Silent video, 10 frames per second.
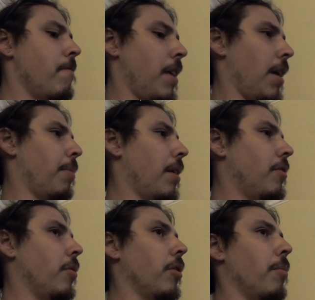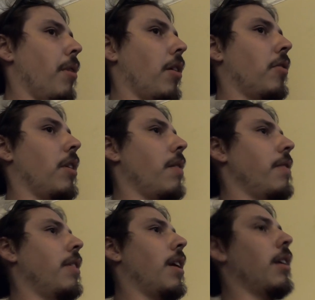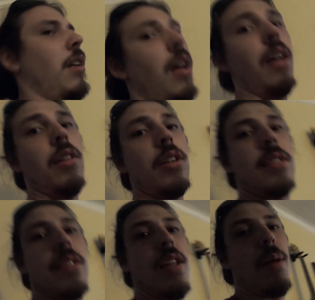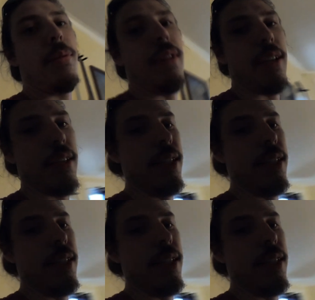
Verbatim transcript: Yeah, about 200 bucks on everything. Look to double it